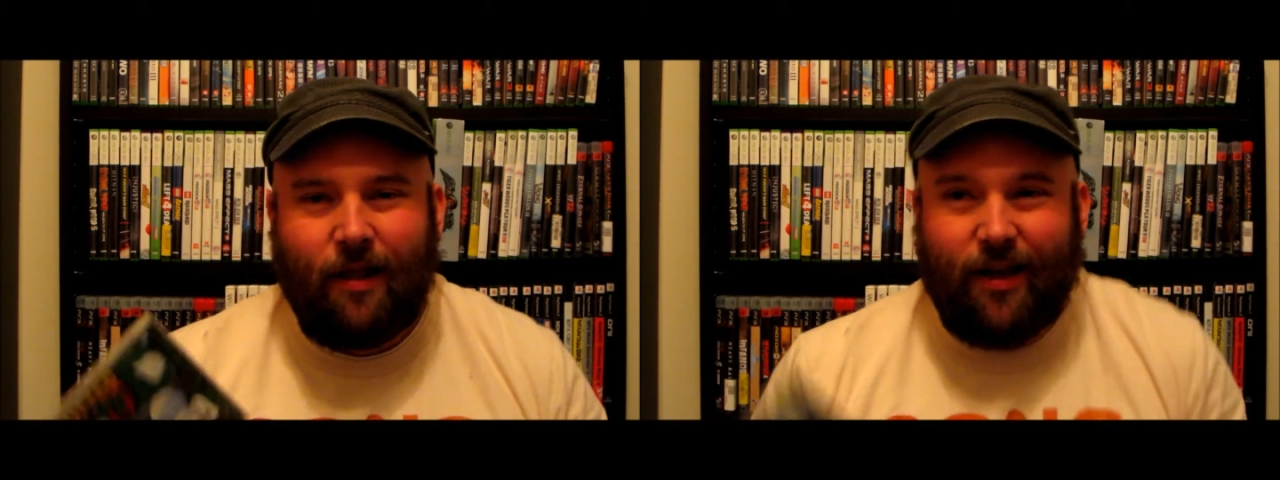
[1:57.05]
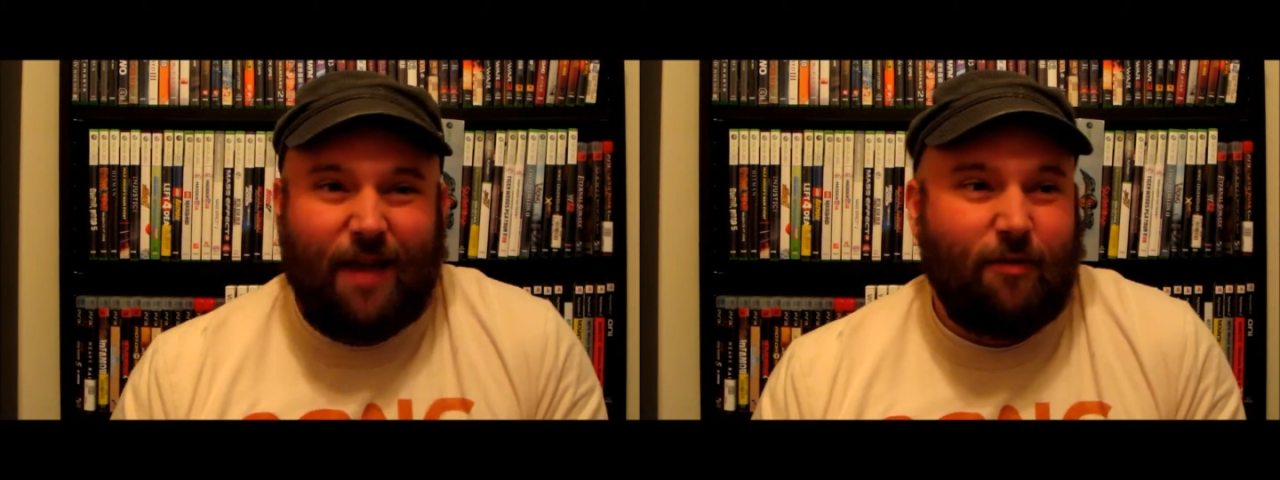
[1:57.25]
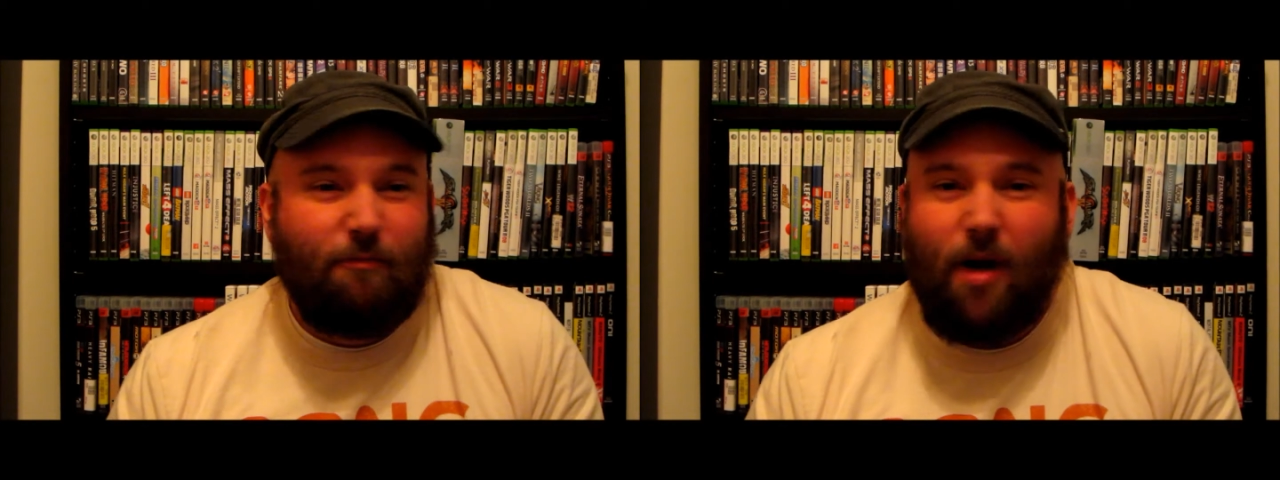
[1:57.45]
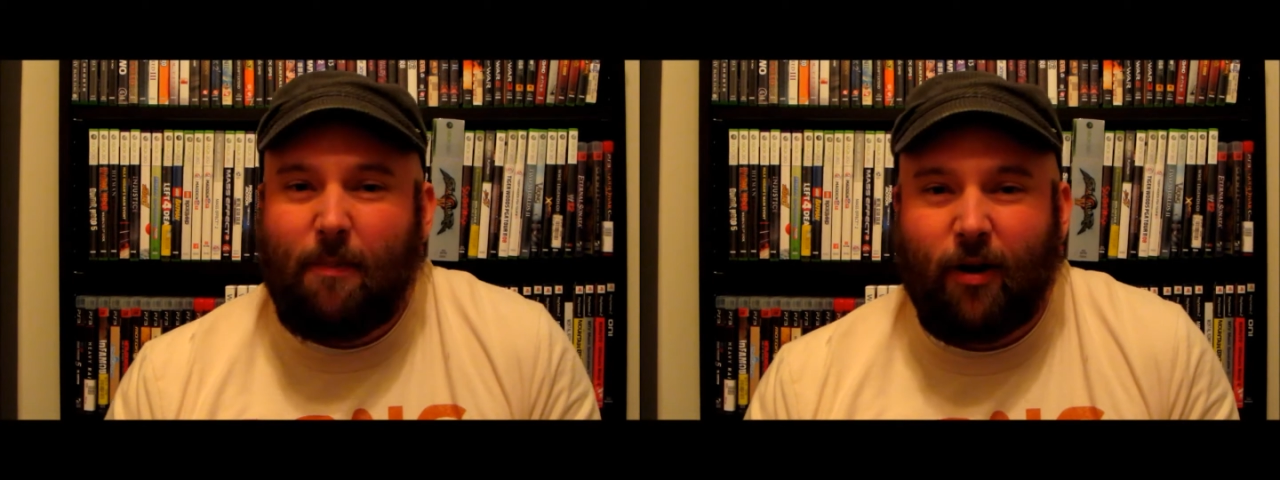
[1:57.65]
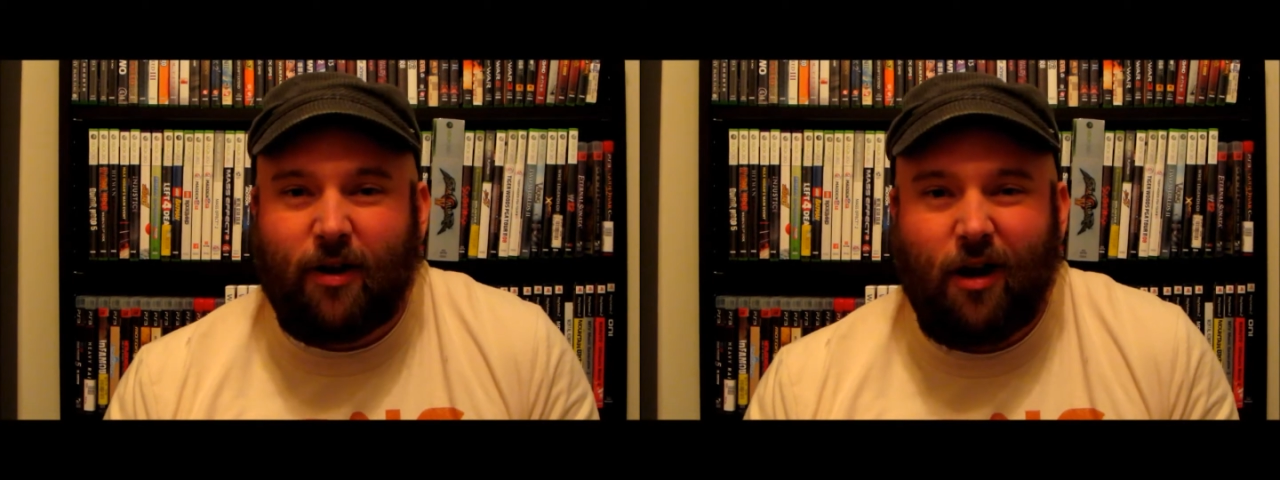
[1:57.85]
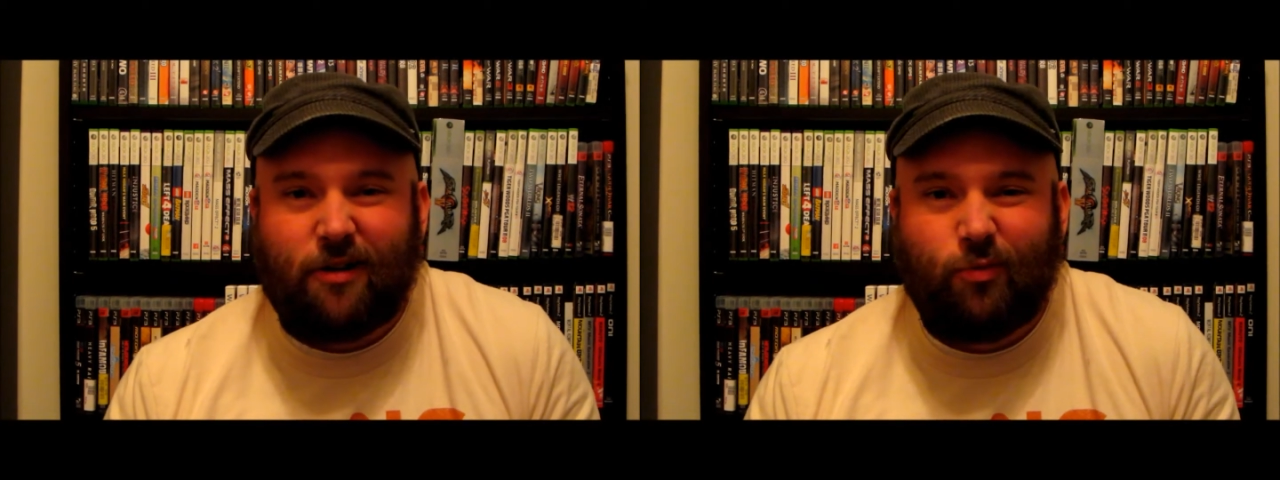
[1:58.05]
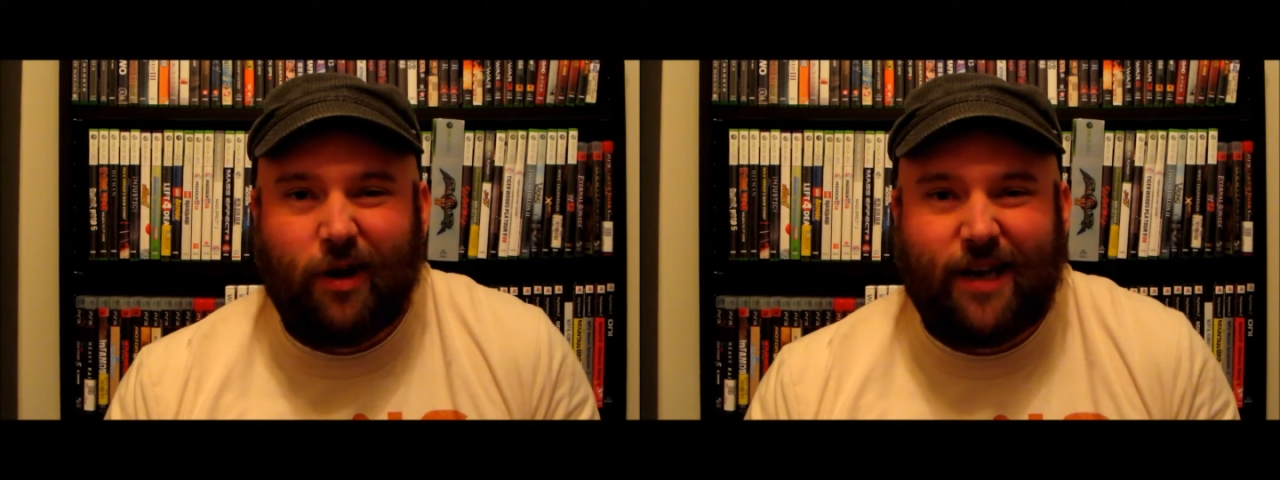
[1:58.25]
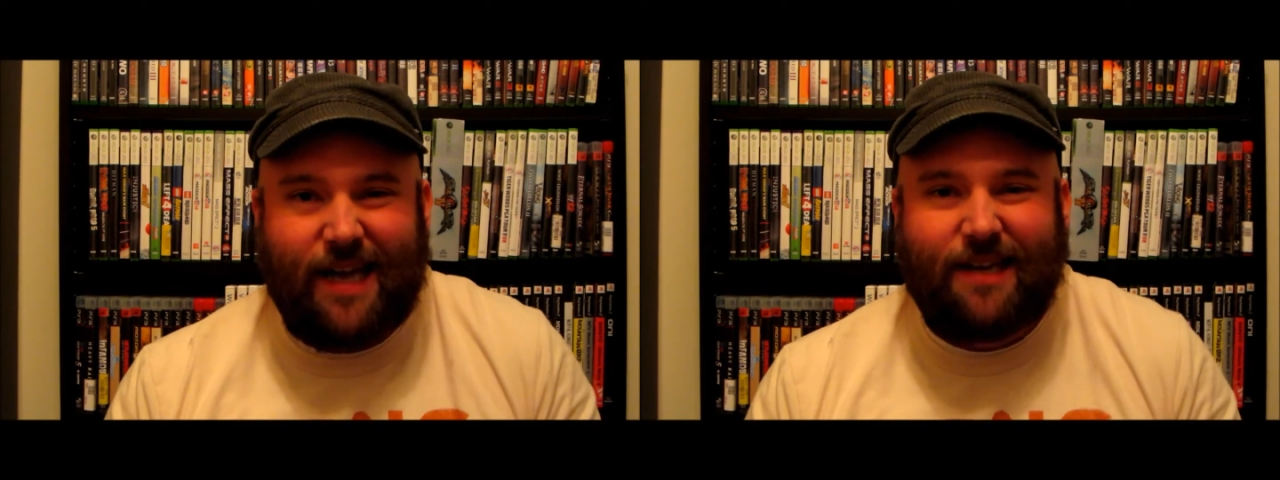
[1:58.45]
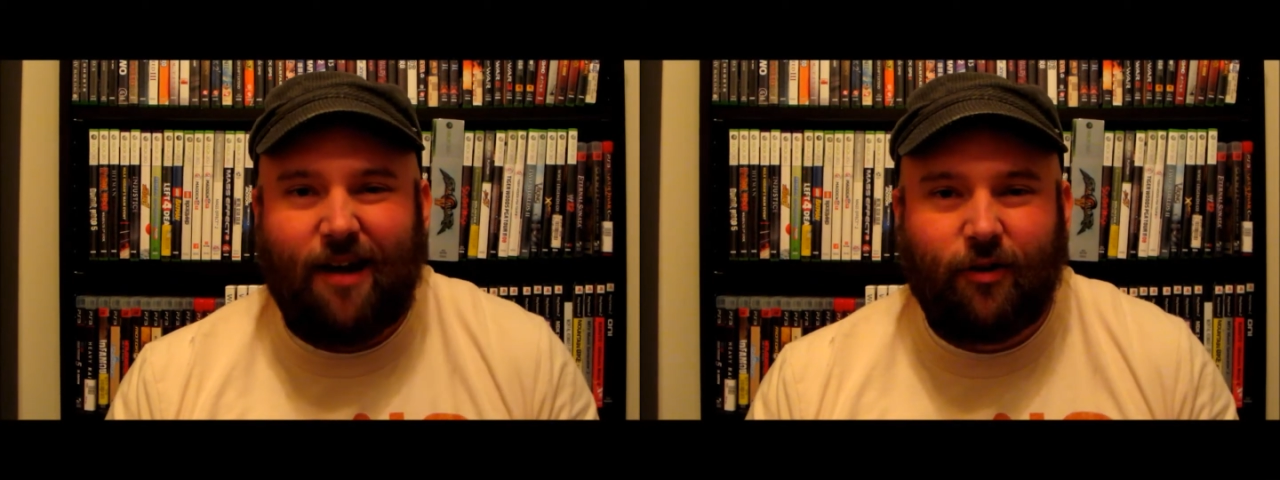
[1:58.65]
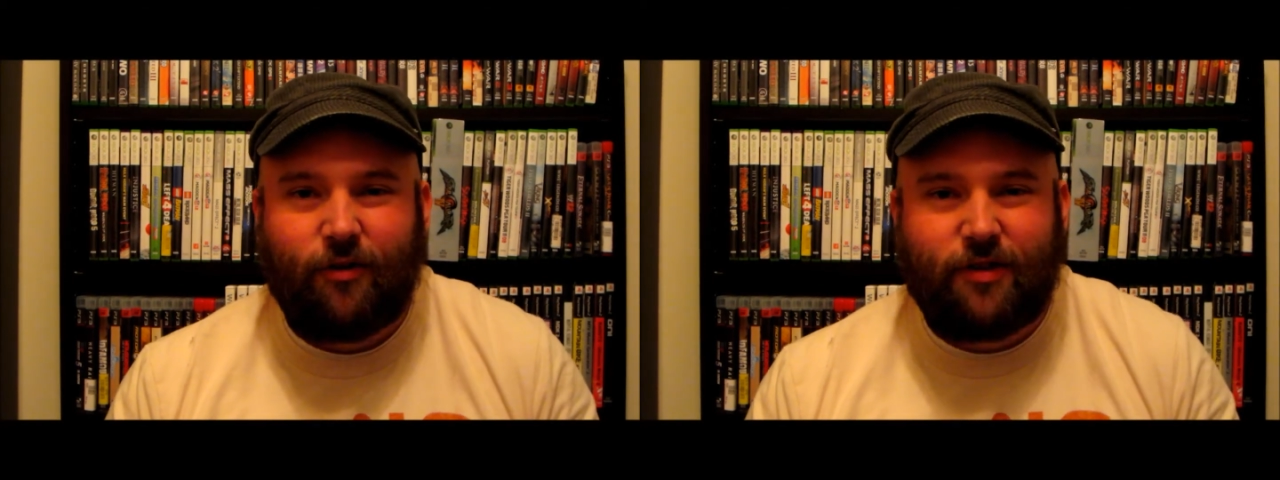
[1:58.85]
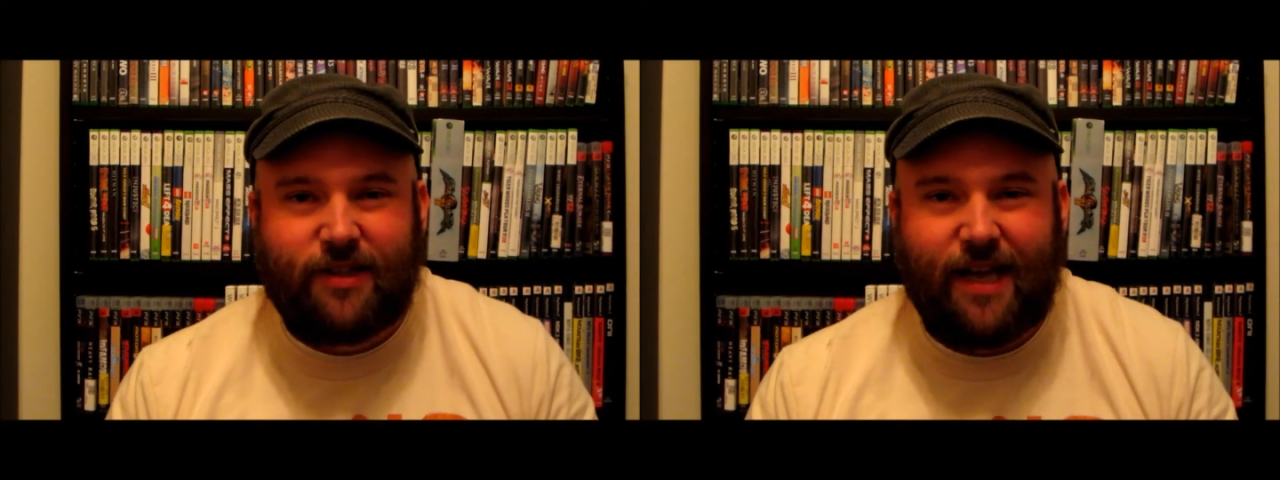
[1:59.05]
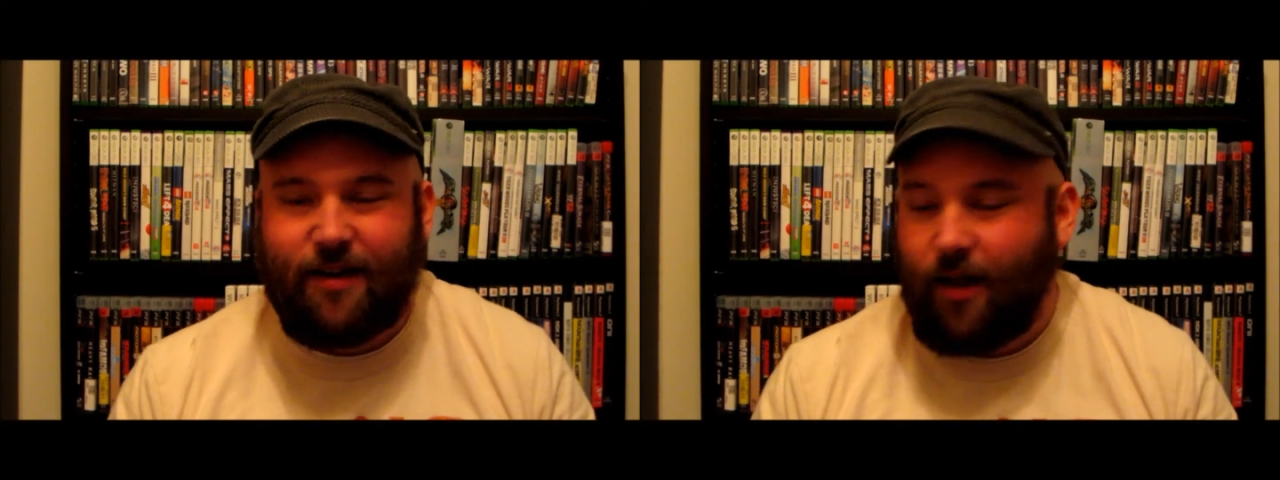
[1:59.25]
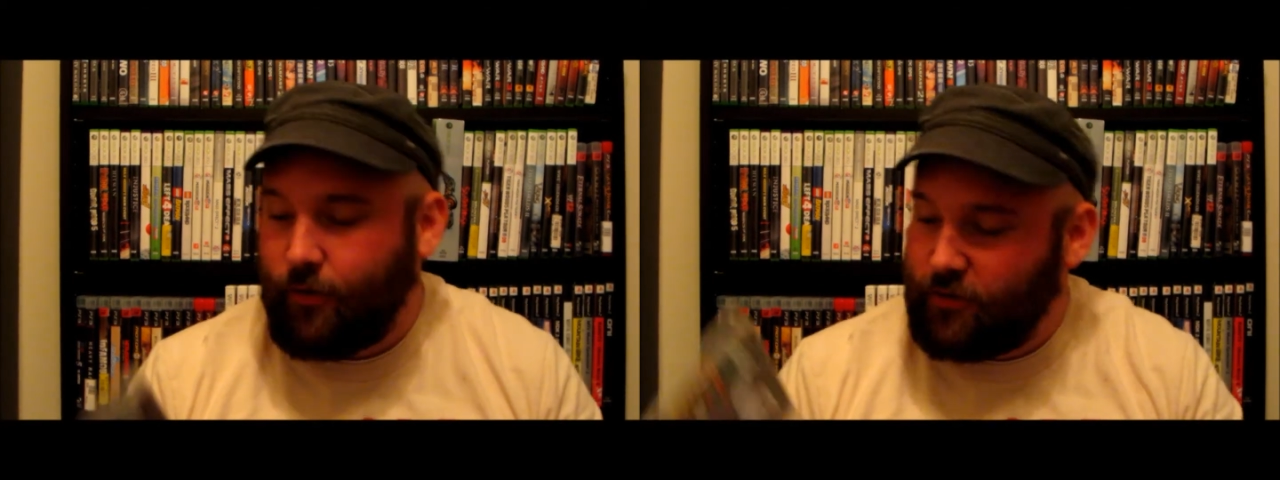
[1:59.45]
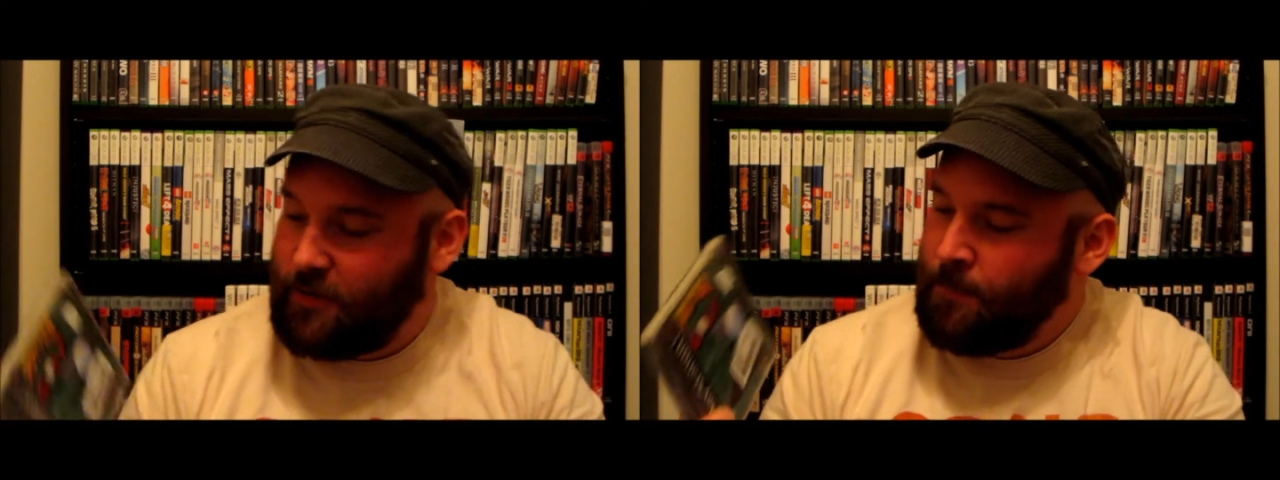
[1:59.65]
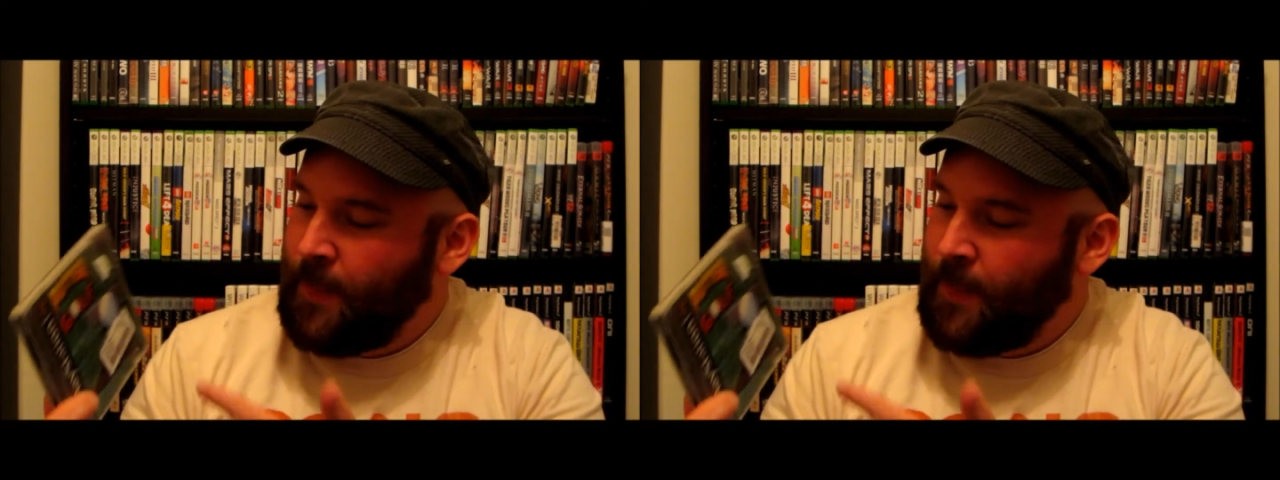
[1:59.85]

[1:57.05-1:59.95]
A game of putt-putt costs what, $8, $10?